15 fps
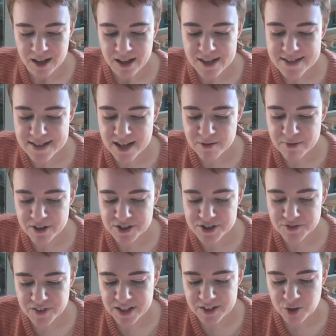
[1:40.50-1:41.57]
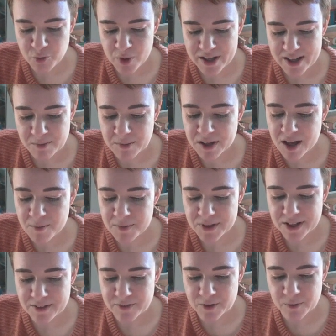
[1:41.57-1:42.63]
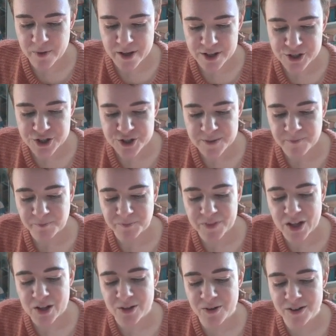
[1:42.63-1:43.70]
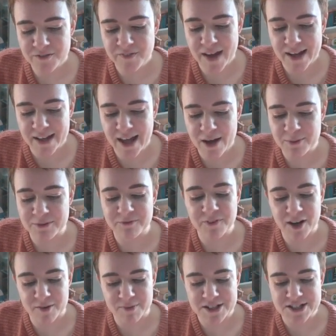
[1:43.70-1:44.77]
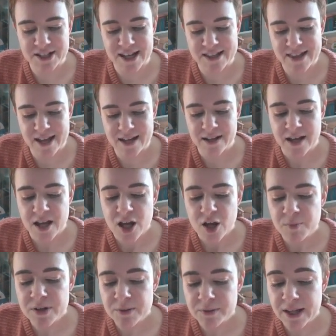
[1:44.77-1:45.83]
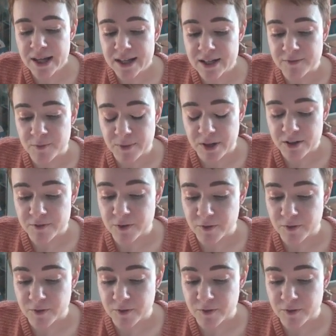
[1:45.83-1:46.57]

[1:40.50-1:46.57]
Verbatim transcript: As I am here to read, you may keep me company if you wish. Lord Fat Cat would very much like that, but he would like it even better if you